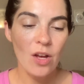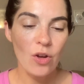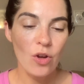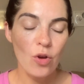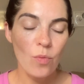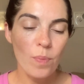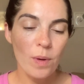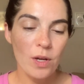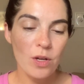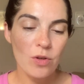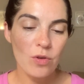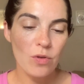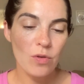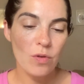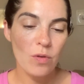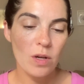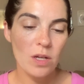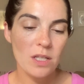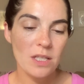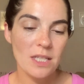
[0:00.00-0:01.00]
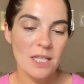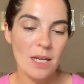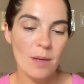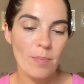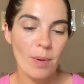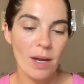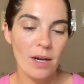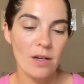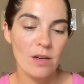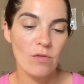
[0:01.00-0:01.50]
kupaku seed
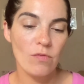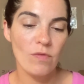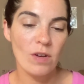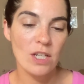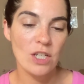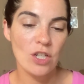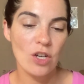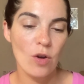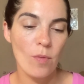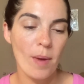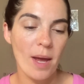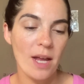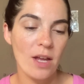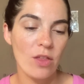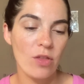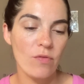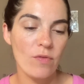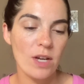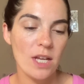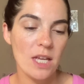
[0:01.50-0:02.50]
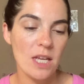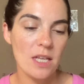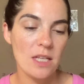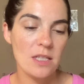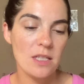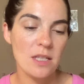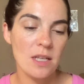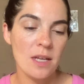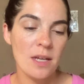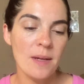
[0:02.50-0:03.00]
butter, rich in
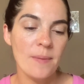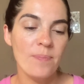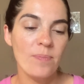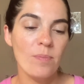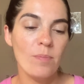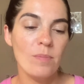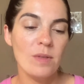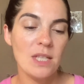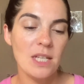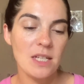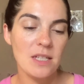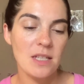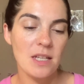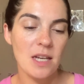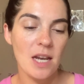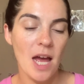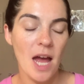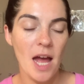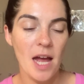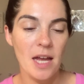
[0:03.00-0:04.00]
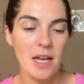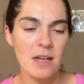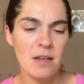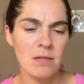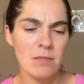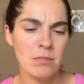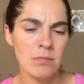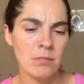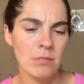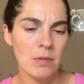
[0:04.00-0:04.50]
omega-3s, 6 and 9,
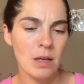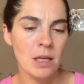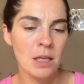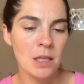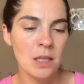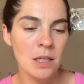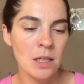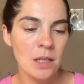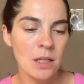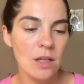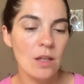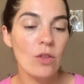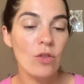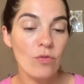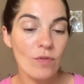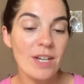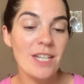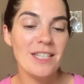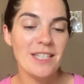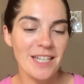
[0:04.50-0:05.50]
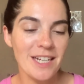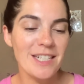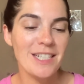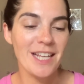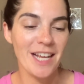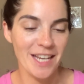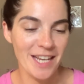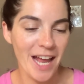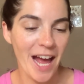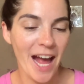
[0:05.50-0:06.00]
3, 6,
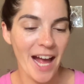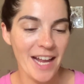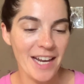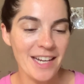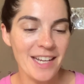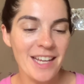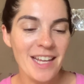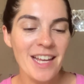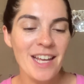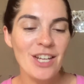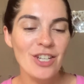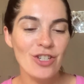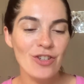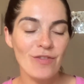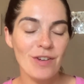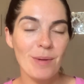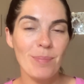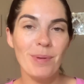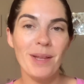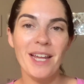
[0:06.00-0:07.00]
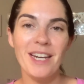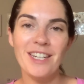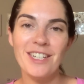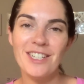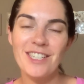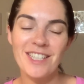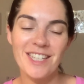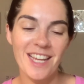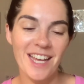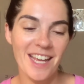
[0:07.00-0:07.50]
and 9, to replenish
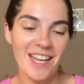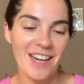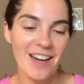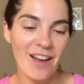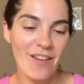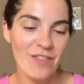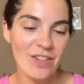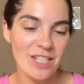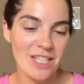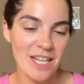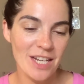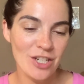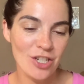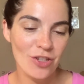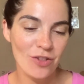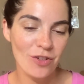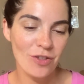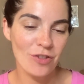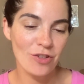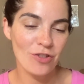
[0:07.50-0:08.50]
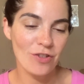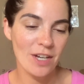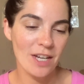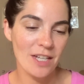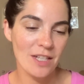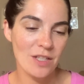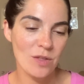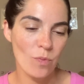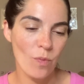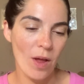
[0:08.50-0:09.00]
skin of essential
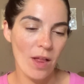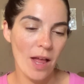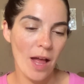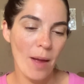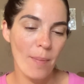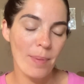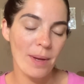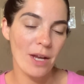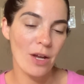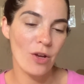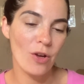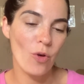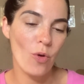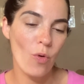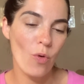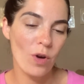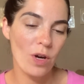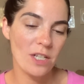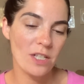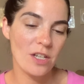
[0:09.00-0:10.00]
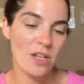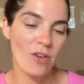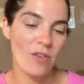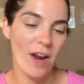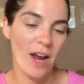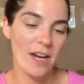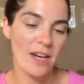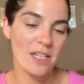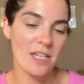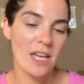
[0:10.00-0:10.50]
nutrients while helping course
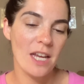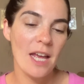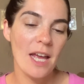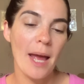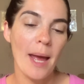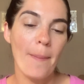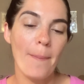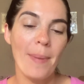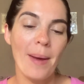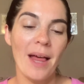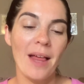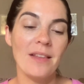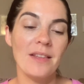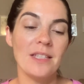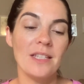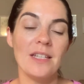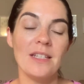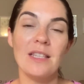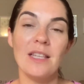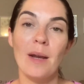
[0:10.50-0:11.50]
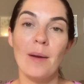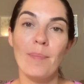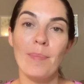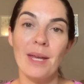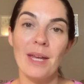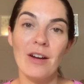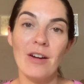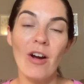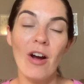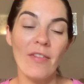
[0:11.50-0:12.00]
correct imbalances that
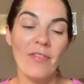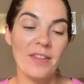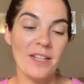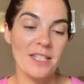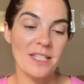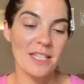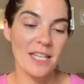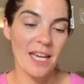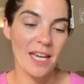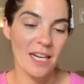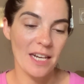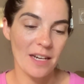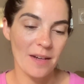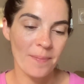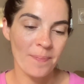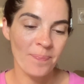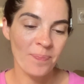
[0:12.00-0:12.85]
appear on the skin.